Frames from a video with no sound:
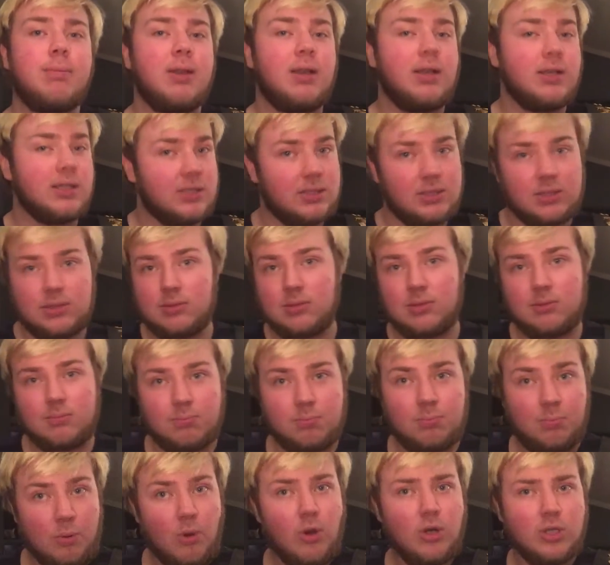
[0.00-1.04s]
because
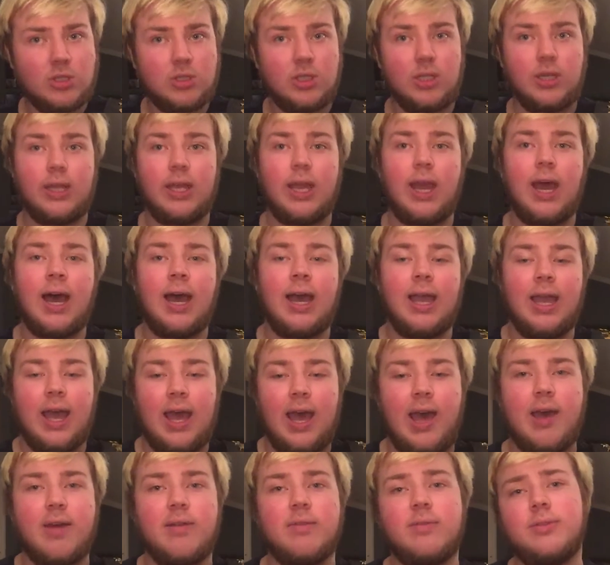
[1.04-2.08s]
personally I
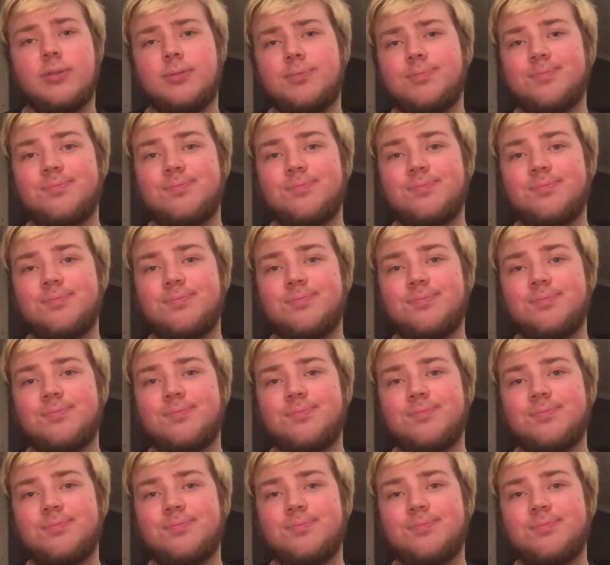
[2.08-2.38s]
have